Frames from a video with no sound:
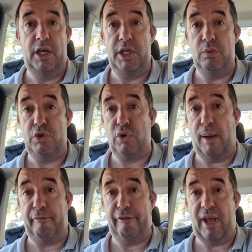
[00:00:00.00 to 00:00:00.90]
Are you a
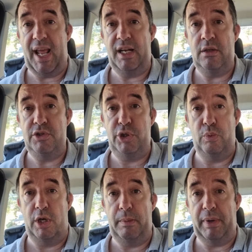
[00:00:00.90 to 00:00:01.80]
Trump fan? Do
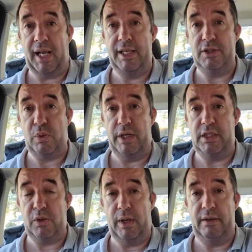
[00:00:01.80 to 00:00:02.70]
you want him back in
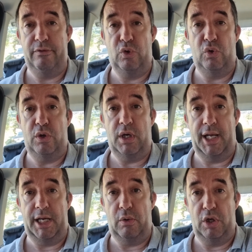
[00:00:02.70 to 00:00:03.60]
2024?
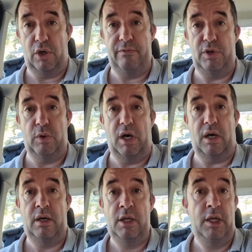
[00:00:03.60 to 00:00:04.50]
I know a lot of you
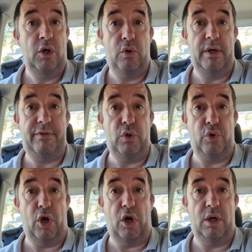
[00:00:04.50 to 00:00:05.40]
are. Or if
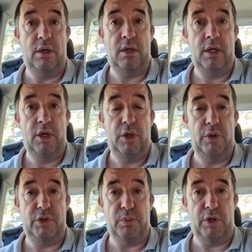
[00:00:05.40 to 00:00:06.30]
you're not,
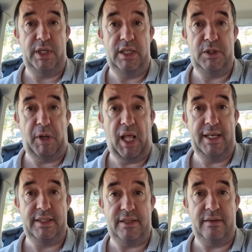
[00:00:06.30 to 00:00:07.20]
who do you want in his
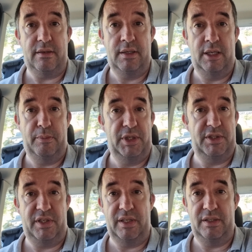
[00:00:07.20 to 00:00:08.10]
place?
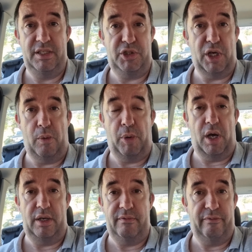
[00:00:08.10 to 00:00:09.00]
But this Joe
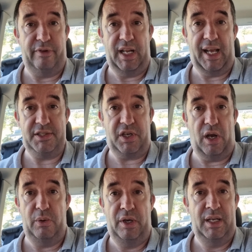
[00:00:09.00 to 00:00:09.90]
Biden
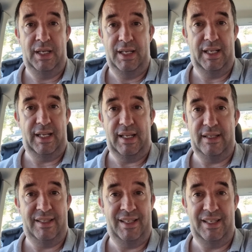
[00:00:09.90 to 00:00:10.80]
fiasco,
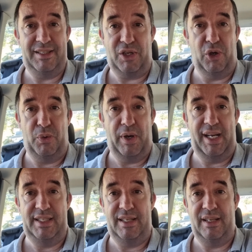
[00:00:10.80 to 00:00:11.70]
it, it's got to
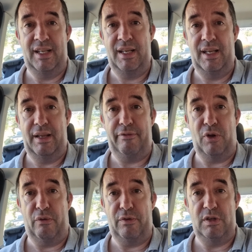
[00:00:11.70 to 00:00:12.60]
end,
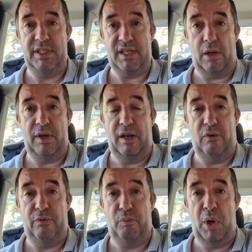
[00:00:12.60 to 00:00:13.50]
if not for his own
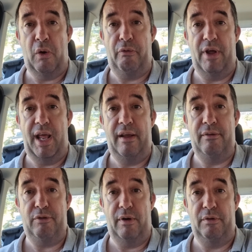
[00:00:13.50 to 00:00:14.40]
health and welfare,
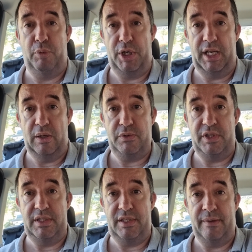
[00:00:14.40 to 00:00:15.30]
for everybody
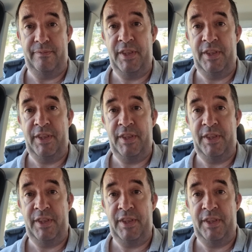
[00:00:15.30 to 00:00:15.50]
else's.